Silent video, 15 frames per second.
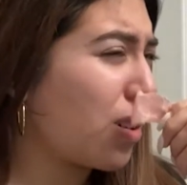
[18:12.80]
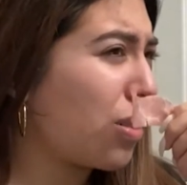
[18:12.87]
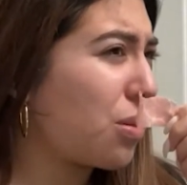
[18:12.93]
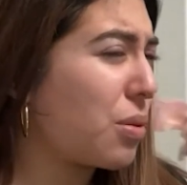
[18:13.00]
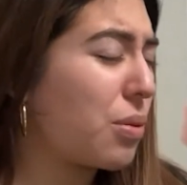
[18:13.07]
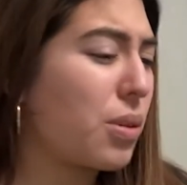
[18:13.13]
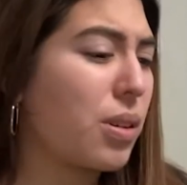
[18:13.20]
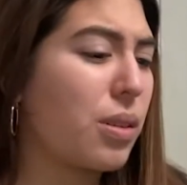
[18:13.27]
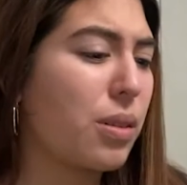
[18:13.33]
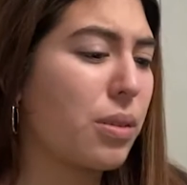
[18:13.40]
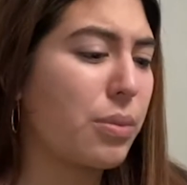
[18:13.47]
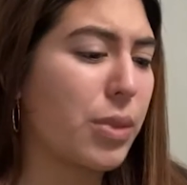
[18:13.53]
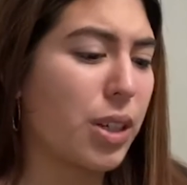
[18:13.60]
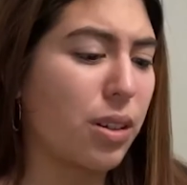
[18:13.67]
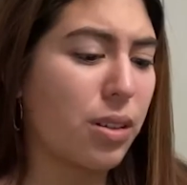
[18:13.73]
Oh
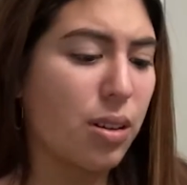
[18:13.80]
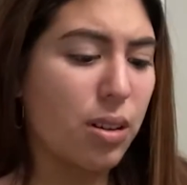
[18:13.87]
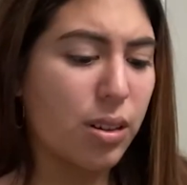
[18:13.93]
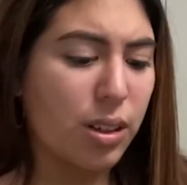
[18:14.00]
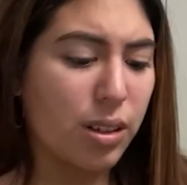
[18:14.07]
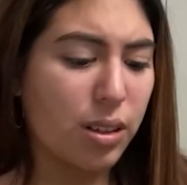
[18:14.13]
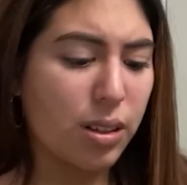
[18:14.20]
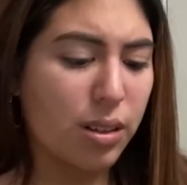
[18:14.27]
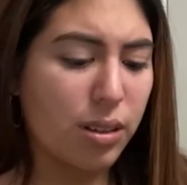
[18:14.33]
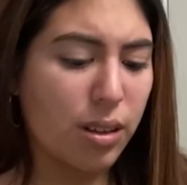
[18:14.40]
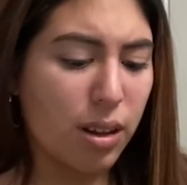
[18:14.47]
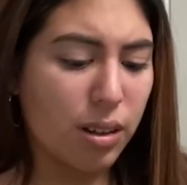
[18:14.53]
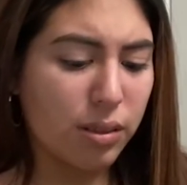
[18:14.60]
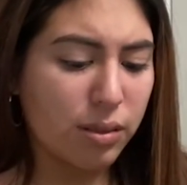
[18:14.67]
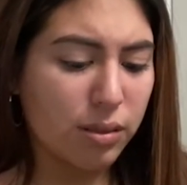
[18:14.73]
my god, I needed
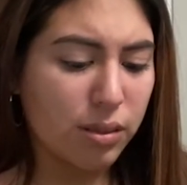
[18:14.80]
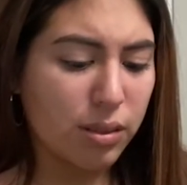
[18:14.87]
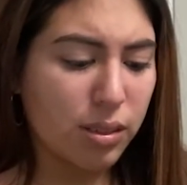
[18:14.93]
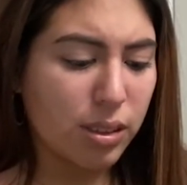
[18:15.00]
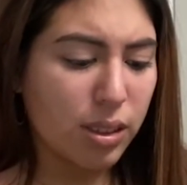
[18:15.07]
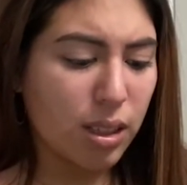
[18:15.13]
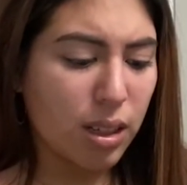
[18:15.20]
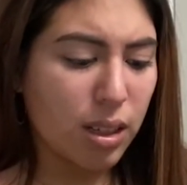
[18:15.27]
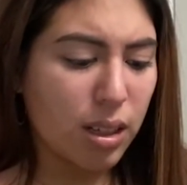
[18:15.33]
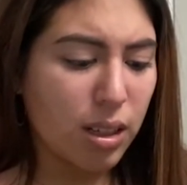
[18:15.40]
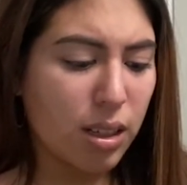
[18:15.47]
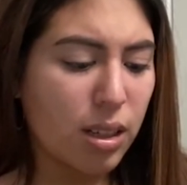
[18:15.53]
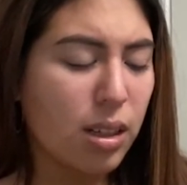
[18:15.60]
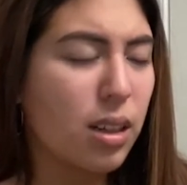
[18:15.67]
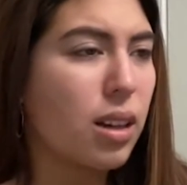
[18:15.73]
that.
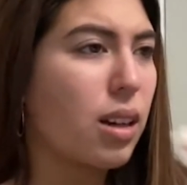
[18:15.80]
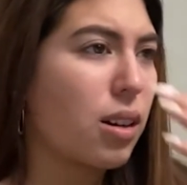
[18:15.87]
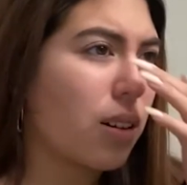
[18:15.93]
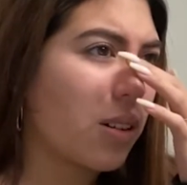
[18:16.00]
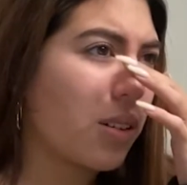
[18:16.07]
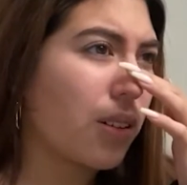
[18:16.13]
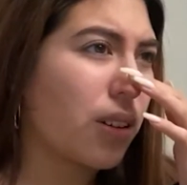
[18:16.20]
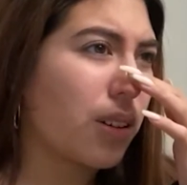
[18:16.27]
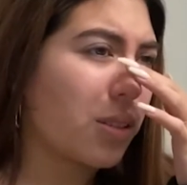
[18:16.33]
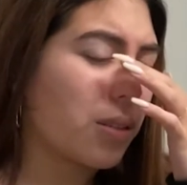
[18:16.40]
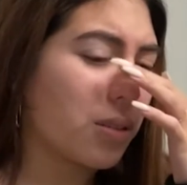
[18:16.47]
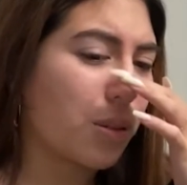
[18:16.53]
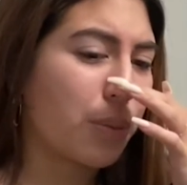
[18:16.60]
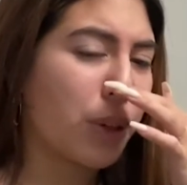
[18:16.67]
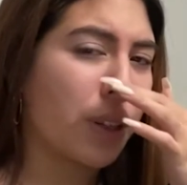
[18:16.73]
Oh, that
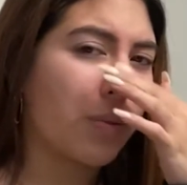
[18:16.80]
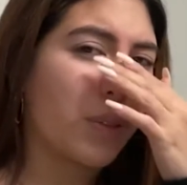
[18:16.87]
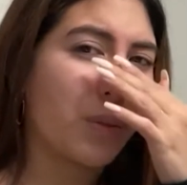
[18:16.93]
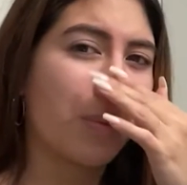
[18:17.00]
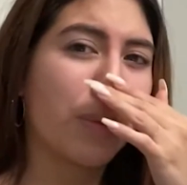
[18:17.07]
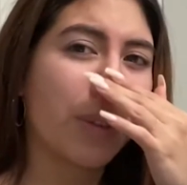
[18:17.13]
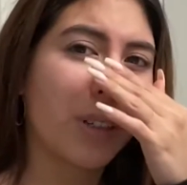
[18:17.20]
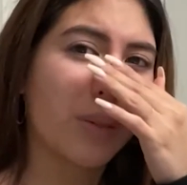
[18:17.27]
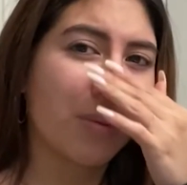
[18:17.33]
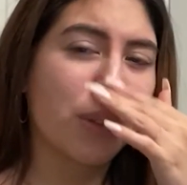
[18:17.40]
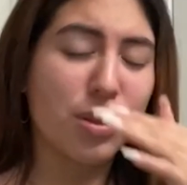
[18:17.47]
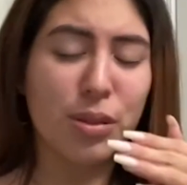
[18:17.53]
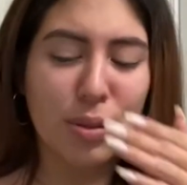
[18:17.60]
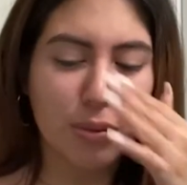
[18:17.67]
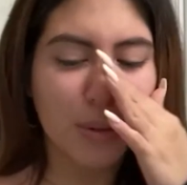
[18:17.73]
is so painful, but my nose
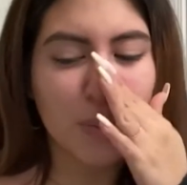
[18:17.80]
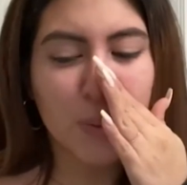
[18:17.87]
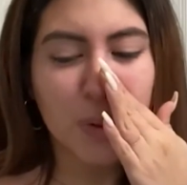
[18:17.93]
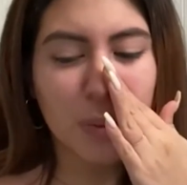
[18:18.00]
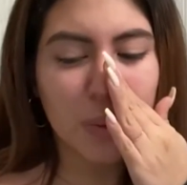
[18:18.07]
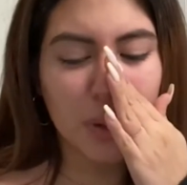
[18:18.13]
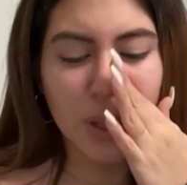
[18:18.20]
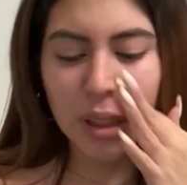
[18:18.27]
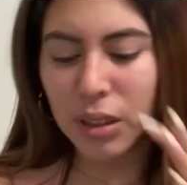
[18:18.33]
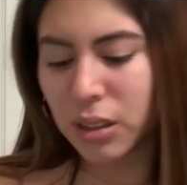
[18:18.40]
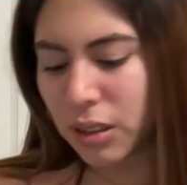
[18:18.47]
is so smooth.